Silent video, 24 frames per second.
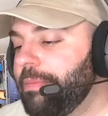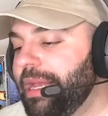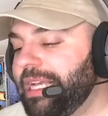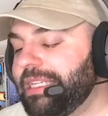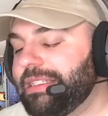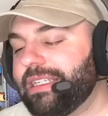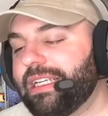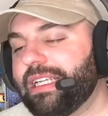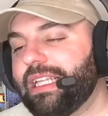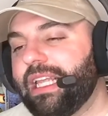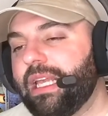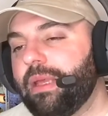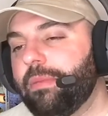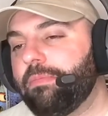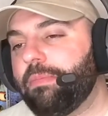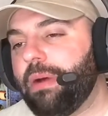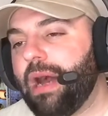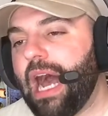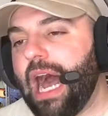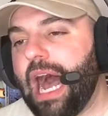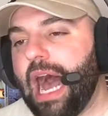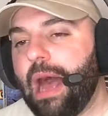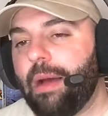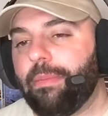basically,
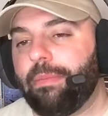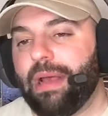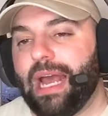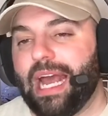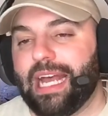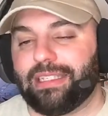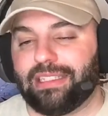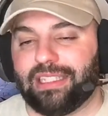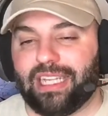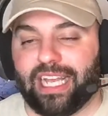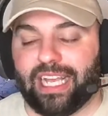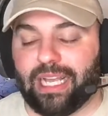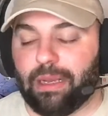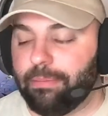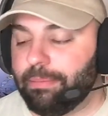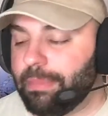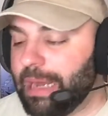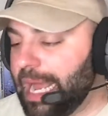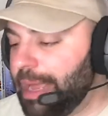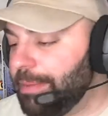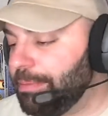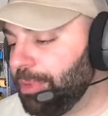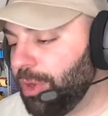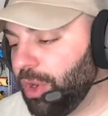Pop has like a
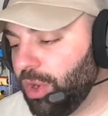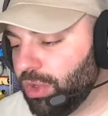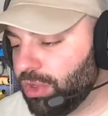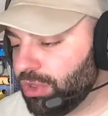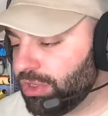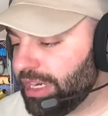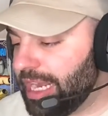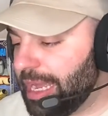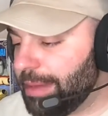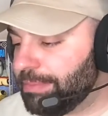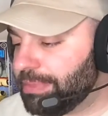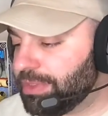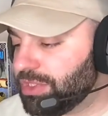bipolar